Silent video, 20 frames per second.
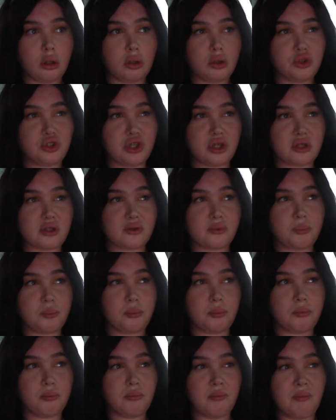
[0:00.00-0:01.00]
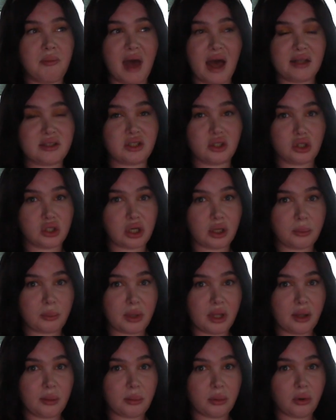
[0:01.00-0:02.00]
just messaging
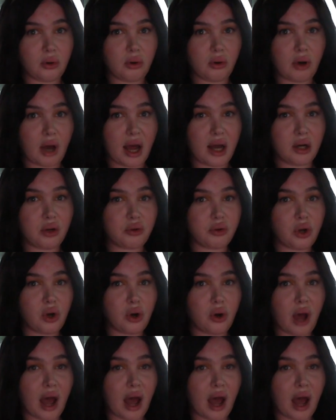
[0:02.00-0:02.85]
people. I don't know.